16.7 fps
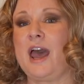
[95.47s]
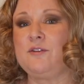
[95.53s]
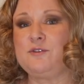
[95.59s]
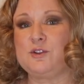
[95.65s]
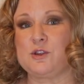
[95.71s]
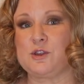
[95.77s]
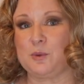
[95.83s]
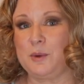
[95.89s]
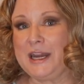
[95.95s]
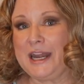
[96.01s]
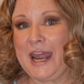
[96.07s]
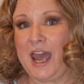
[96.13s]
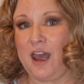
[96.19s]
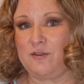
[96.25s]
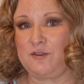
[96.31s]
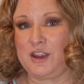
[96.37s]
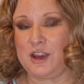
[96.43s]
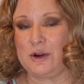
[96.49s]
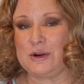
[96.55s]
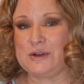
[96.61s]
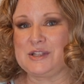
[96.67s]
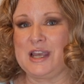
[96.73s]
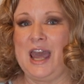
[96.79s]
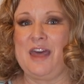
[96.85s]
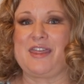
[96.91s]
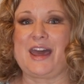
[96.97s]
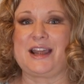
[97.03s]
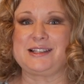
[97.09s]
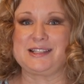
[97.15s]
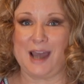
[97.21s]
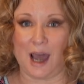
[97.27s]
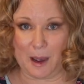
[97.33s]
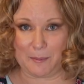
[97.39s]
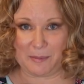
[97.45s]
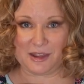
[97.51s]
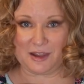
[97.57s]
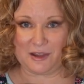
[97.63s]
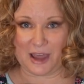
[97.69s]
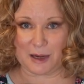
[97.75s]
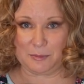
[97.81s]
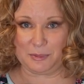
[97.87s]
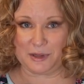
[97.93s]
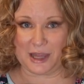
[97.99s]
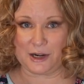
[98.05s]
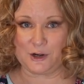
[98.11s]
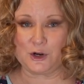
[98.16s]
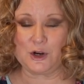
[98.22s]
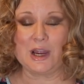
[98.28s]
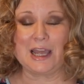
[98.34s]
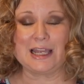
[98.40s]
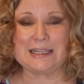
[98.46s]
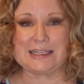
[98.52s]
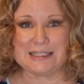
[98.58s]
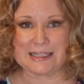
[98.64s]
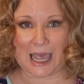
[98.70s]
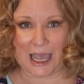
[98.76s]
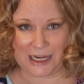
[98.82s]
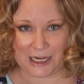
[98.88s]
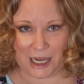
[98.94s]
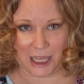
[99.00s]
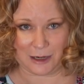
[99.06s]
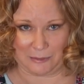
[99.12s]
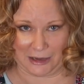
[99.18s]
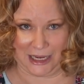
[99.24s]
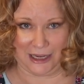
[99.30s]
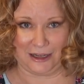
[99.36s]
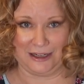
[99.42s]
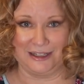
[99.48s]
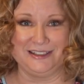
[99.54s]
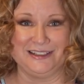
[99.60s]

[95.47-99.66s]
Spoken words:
after 3.5 years, that top-of-the-line blender died on me.